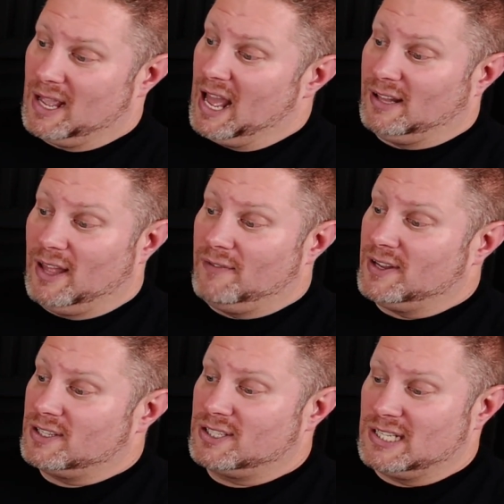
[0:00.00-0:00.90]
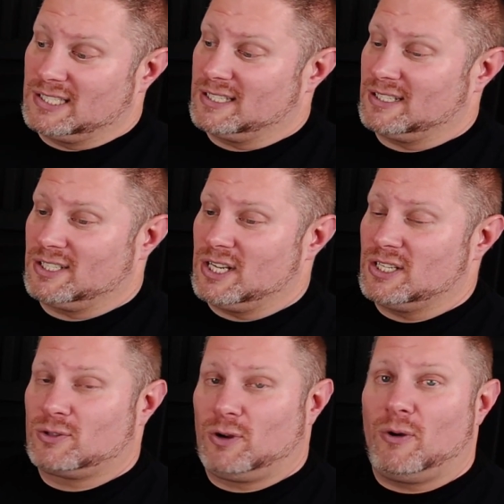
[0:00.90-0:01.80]
I love it.
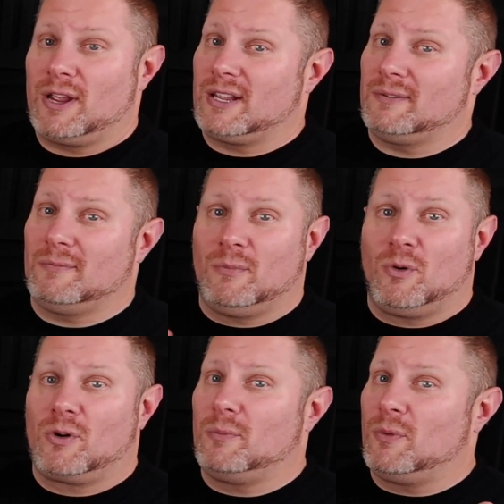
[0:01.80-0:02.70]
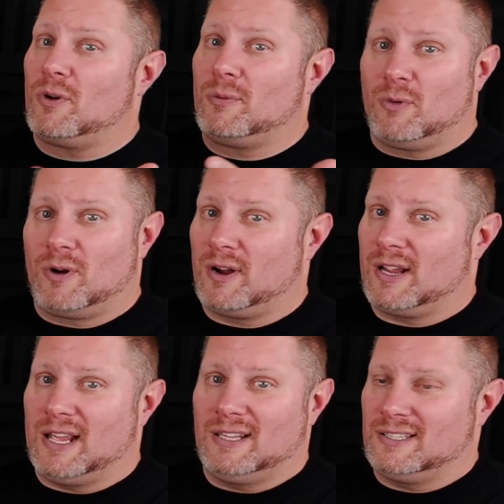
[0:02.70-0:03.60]
She's growing more and more and more
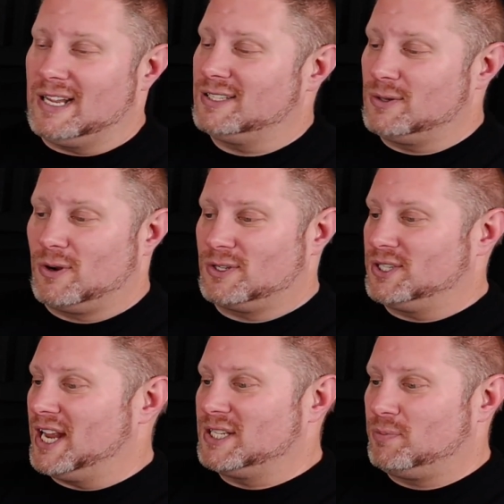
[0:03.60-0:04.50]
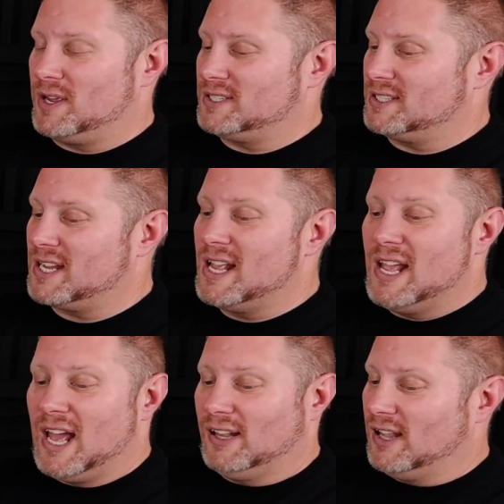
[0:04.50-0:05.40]
into her stage presence.
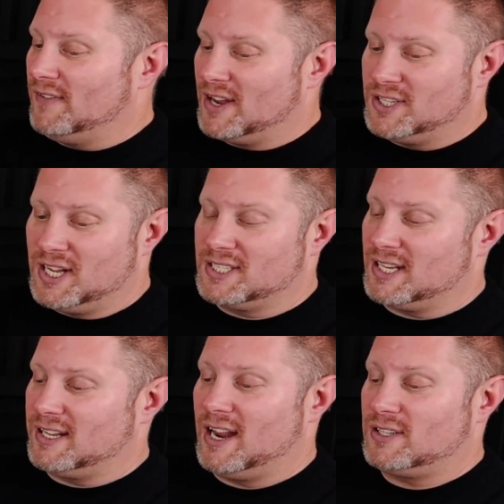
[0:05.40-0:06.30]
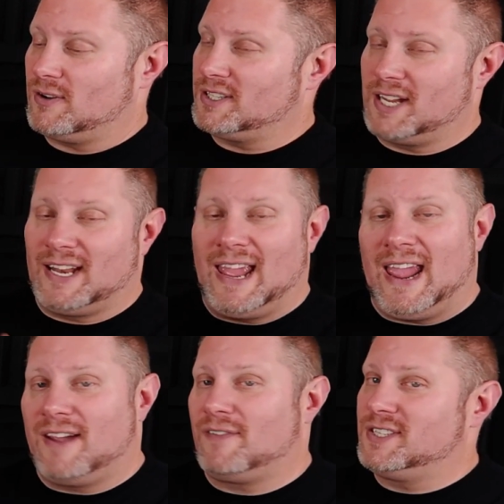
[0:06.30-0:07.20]
I love how she gets into character. I say it
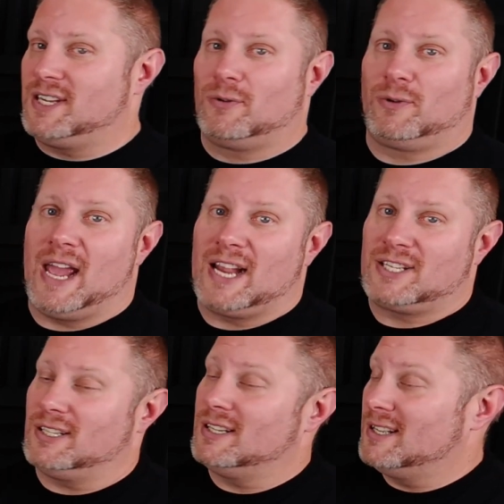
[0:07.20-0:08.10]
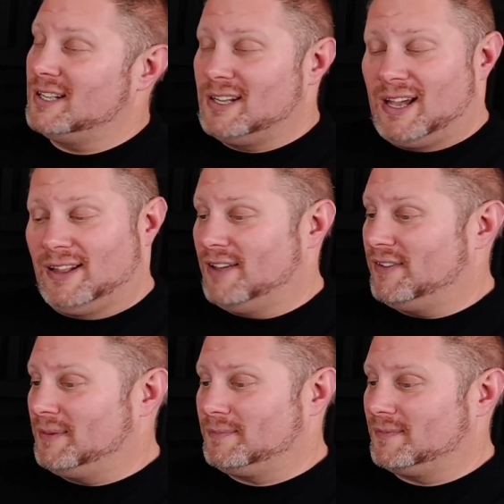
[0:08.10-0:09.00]
every single reaction. I love it.